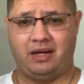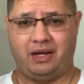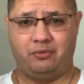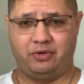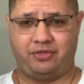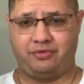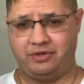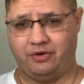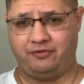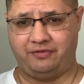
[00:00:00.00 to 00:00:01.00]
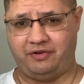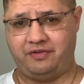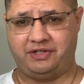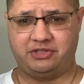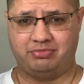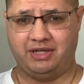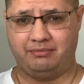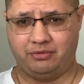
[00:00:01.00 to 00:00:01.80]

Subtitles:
With 50-50 split,